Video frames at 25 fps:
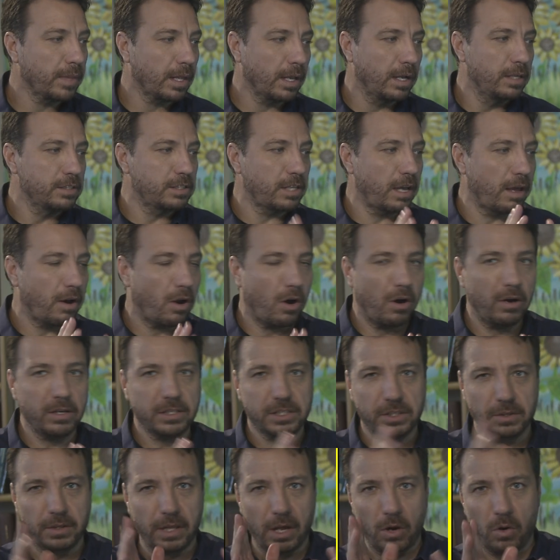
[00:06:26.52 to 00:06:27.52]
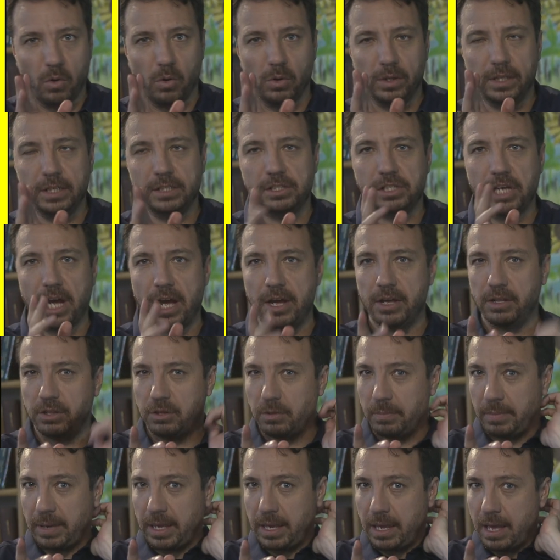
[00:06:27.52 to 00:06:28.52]
Sarosh, the Lord has shown to
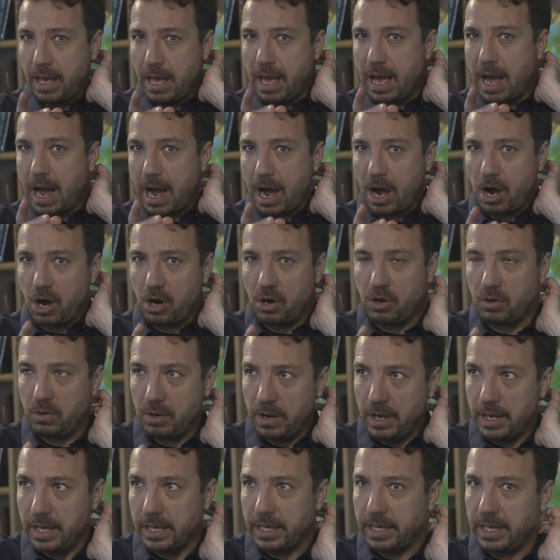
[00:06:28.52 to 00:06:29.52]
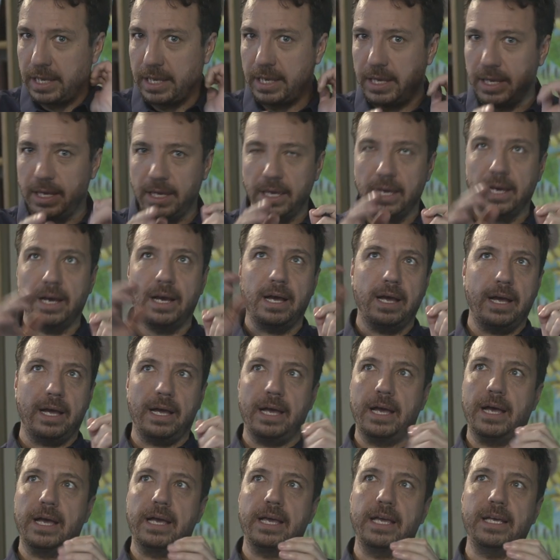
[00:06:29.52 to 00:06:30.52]
me how He
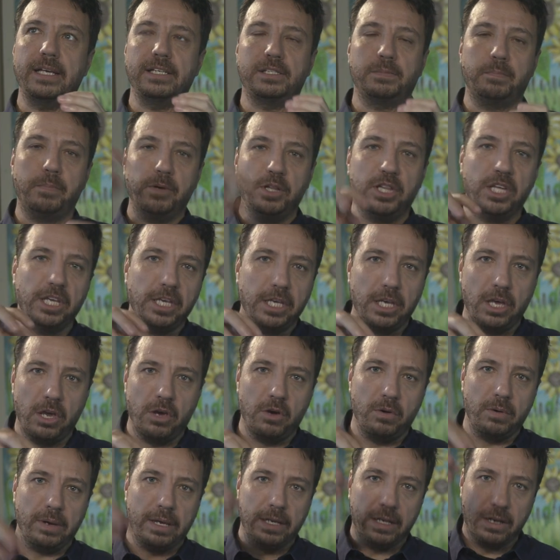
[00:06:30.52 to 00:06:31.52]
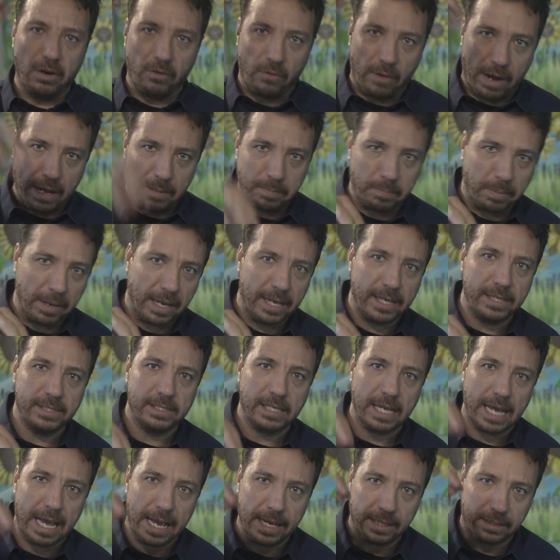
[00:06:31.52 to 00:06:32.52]
uh, is putting you in the right place
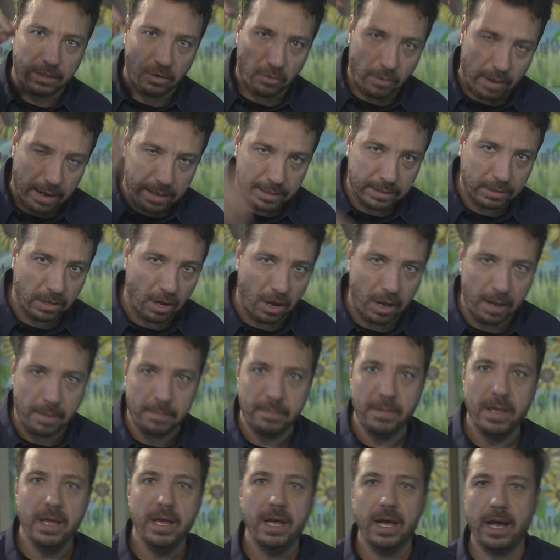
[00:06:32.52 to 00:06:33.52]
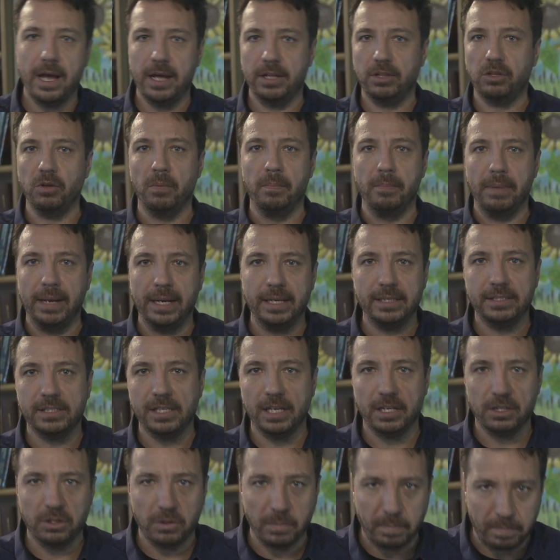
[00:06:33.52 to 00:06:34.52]
at the right time uh, to
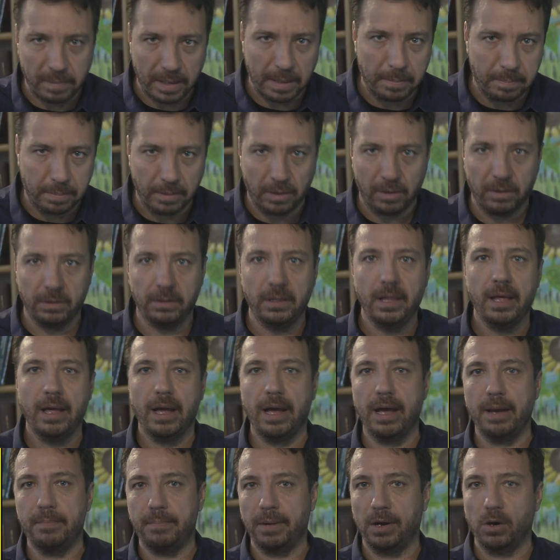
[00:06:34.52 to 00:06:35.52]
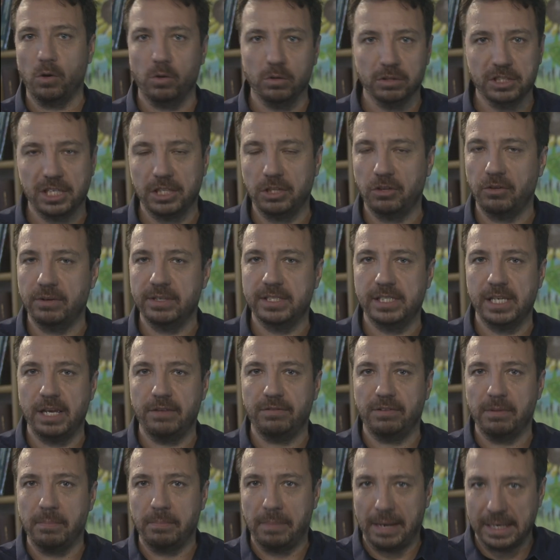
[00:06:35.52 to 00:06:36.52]
minister to people, uh, but also to receive
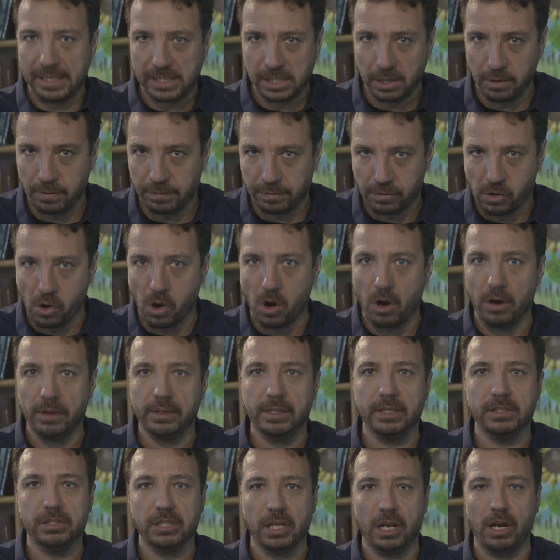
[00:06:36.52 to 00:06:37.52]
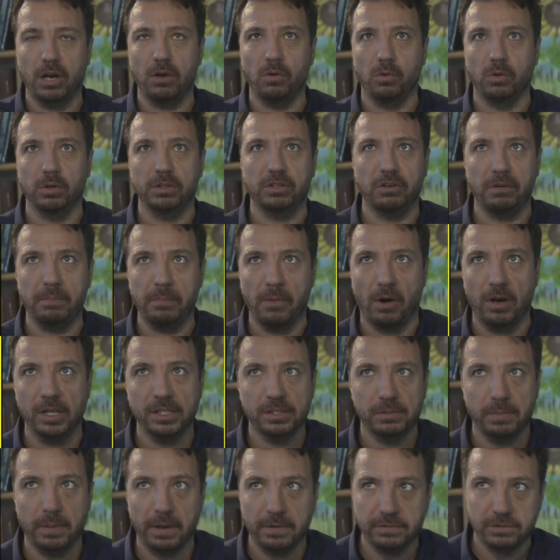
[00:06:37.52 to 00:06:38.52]
the blessing of God. And so the Lord
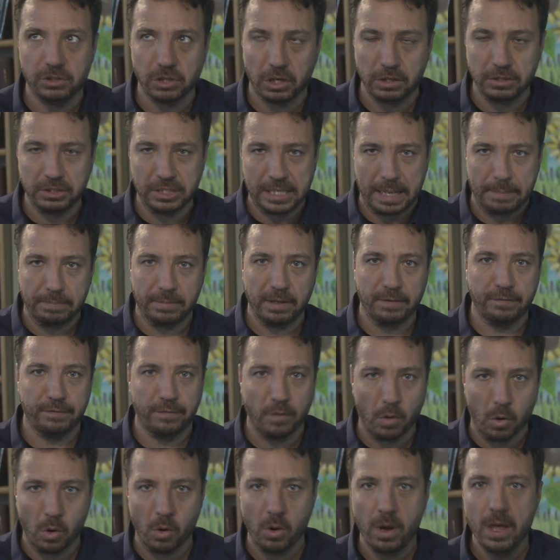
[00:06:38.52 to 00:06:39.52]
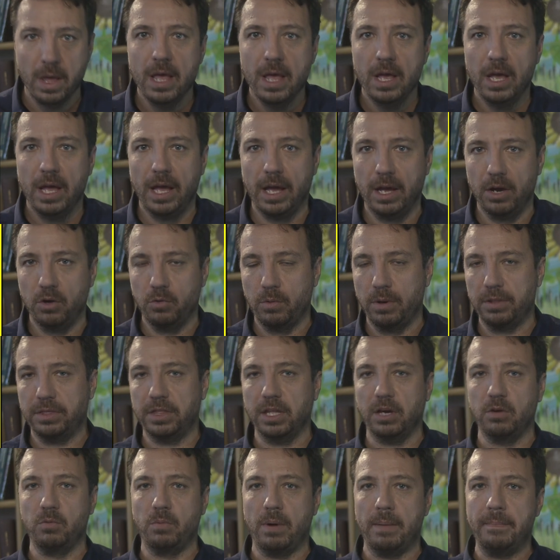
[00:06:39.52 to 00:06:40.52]
reminds me of John chapter 4 uh, with
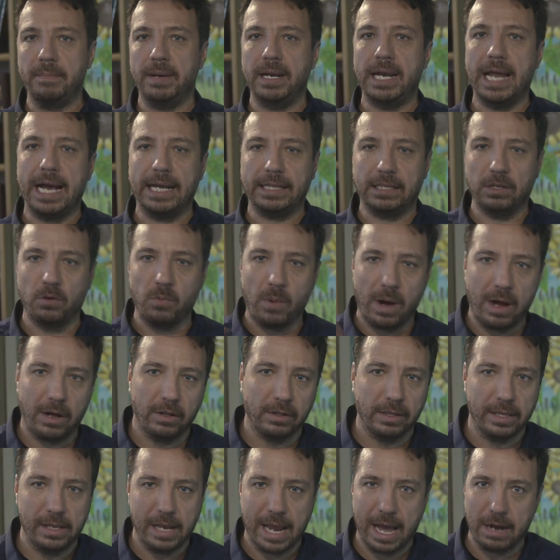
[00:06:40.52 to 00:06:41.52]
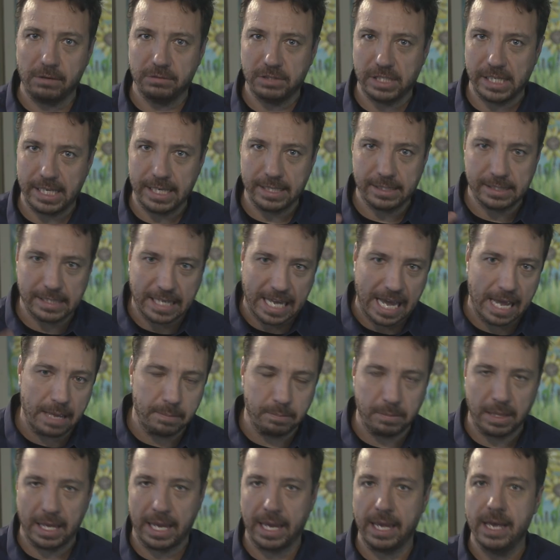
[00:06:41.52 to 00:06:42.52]
the women at the well and how Jesus
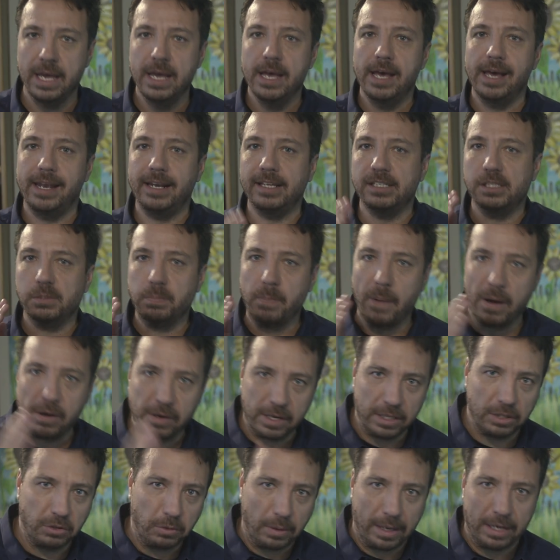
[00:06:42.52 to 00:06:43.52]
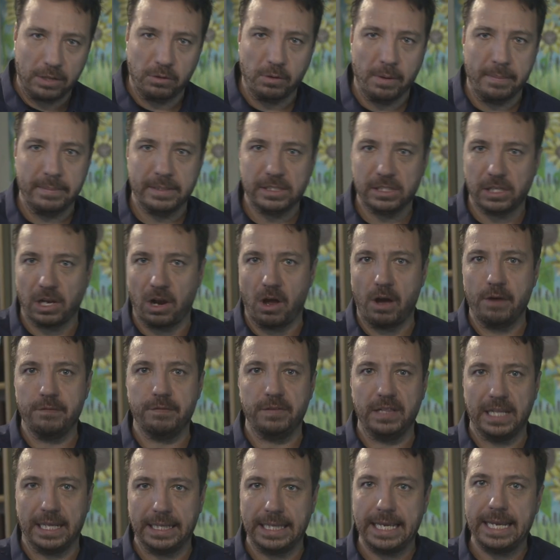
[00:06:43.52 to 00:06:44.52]
came there and He spoke into that woman's life,
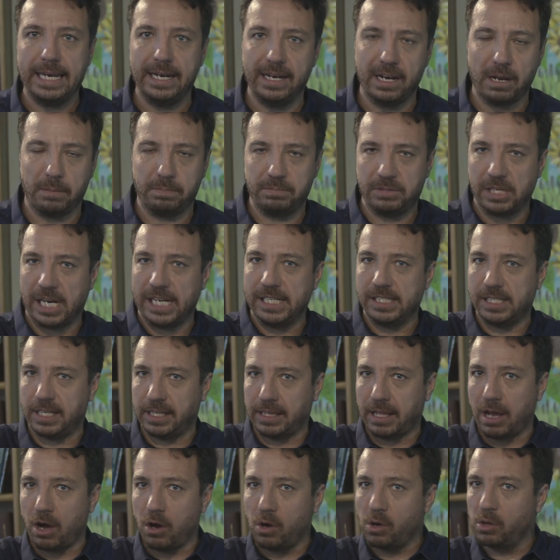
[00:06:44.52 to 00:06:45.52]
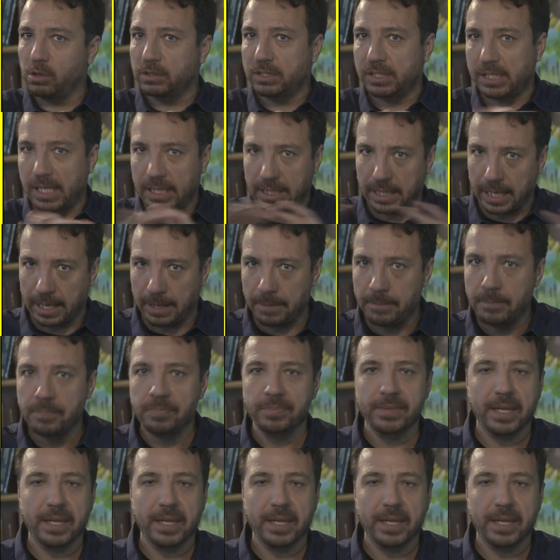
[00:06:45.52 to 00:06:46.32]
and that ended up changing the whole city.